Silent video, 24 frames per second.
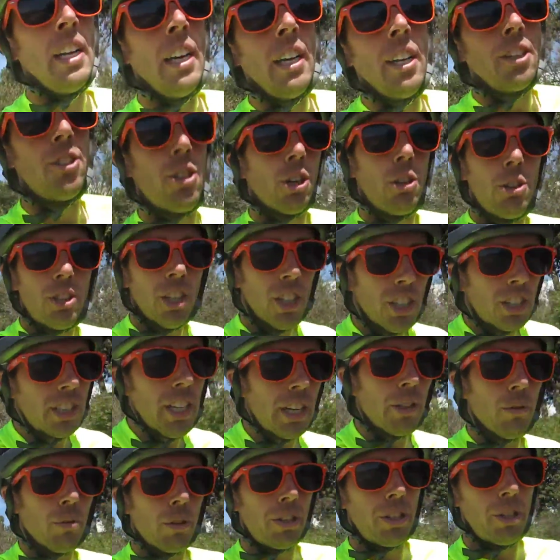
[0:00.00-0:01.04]
So just
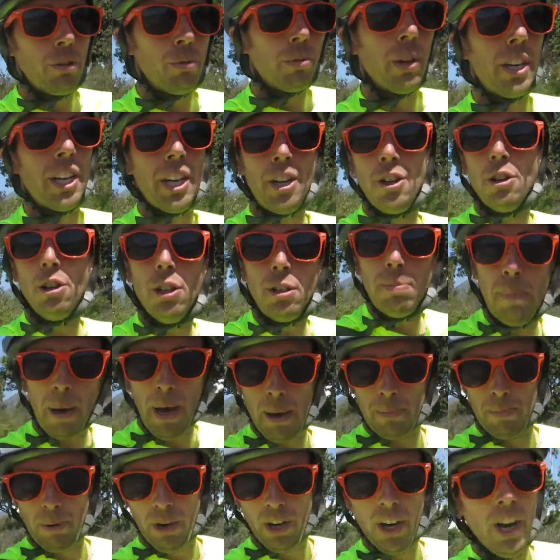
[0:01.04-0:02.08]
as when you read a
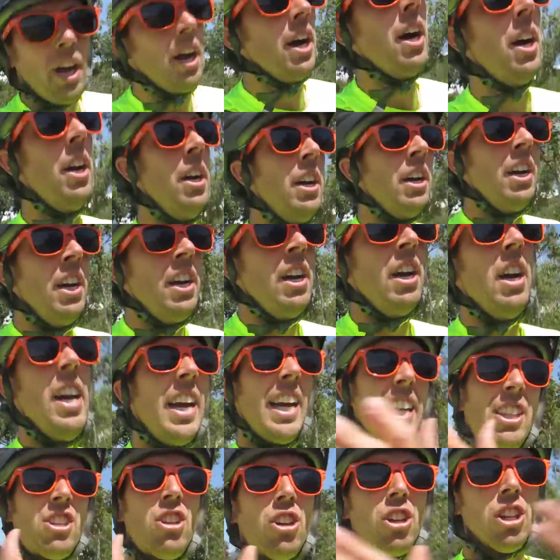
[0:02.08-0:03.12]
newspaper,
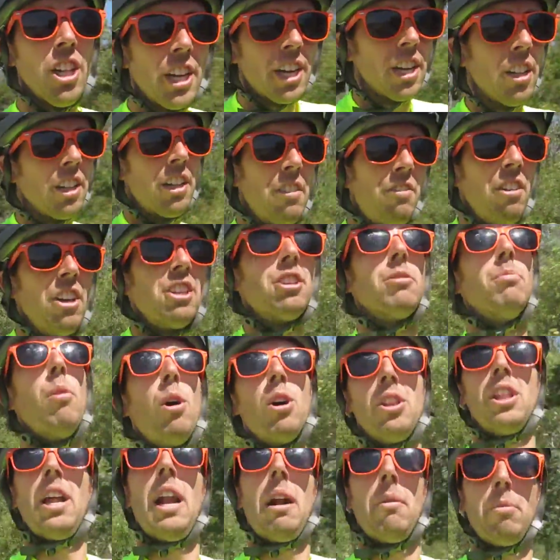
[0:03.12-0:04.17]
it's clearly
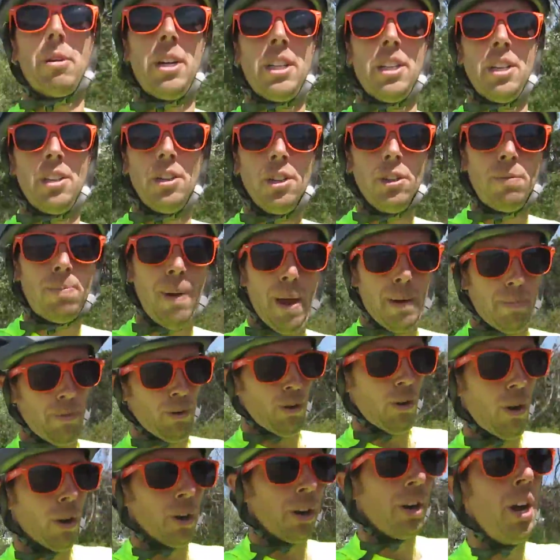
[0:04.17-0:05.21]
visible that I'm reading the newspaper,
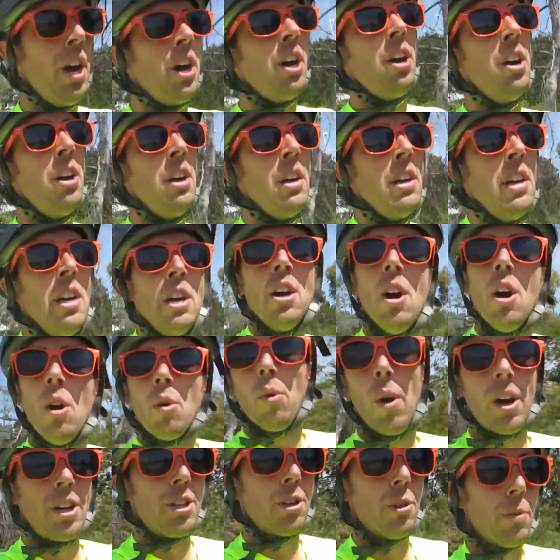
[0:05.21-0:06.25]
or
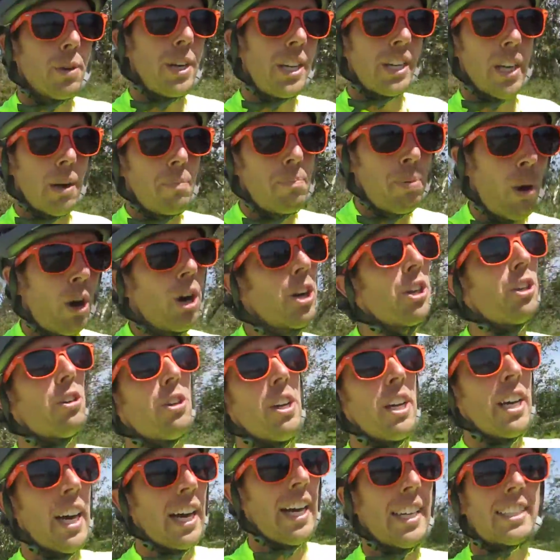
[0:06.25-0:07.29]
when you're reading a book, you
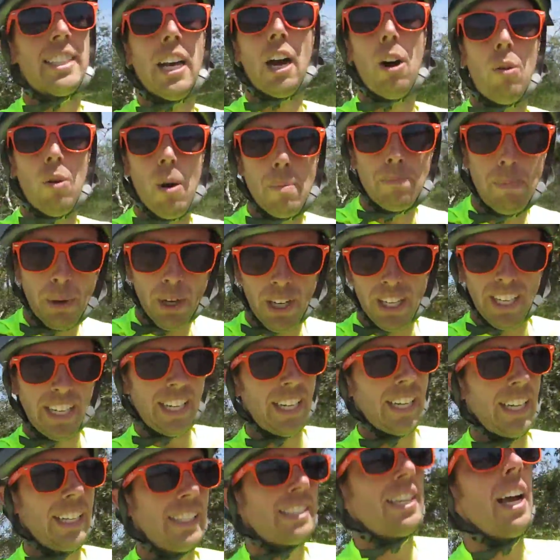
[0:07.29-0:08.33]
can kind of tell what book it
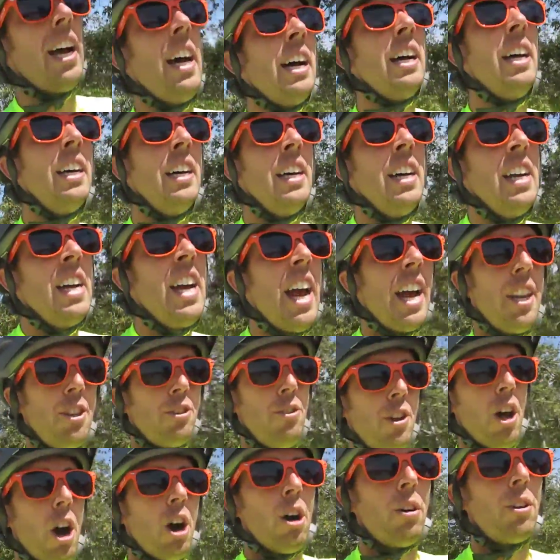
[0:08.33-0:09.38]
is. And you
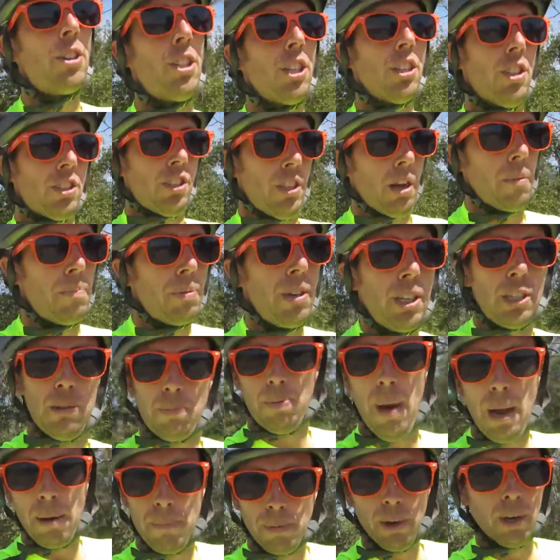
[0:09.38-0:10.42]
know it's just a piece of
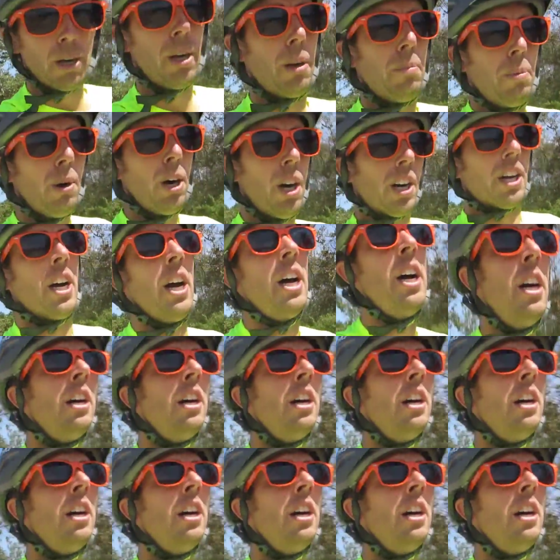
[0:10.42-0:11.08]
paper and a book.